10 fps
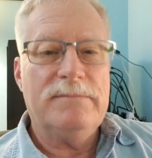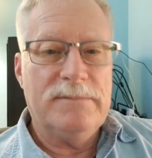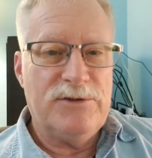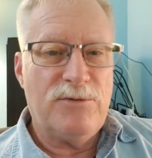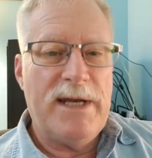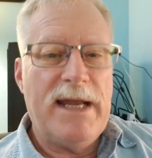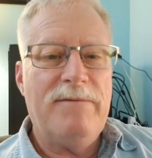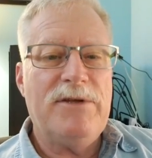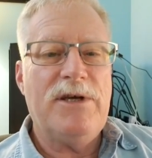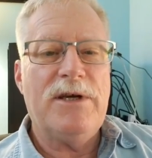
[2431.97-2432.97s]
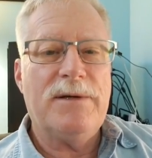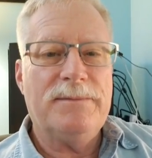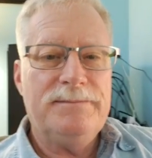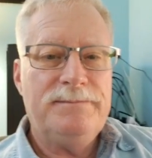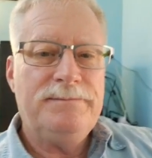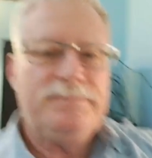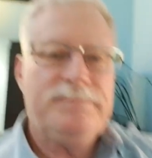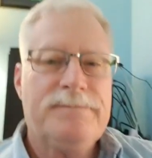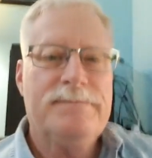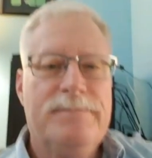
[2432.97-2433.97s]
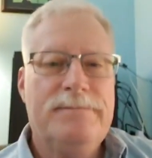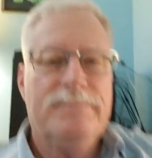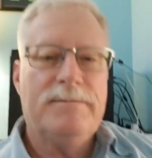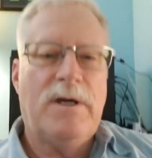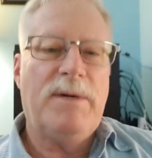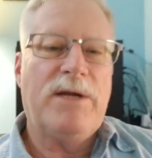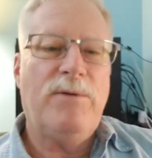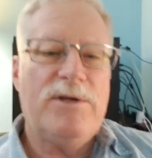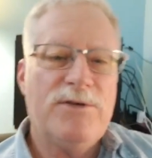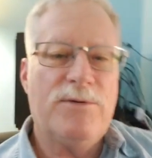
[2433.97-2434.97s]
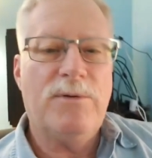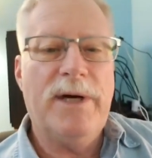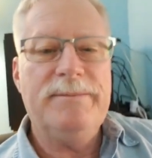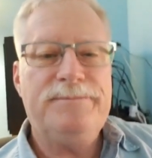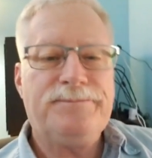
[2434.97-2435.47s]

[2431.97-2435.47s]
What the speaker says: Enjoyed having you here. Well, my questions away.